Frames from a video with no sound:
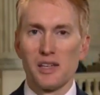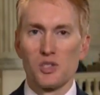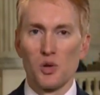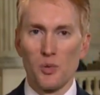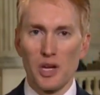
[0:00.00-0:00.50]

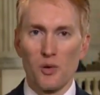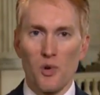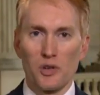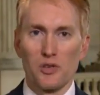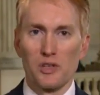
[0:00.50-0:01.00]
And so we can
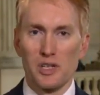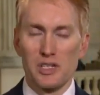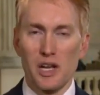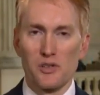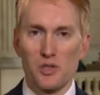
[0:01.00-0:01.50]
walk through
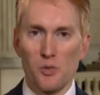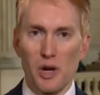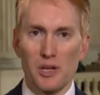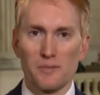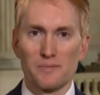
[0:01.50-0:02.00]
the details as
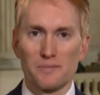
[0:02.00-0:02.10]
well.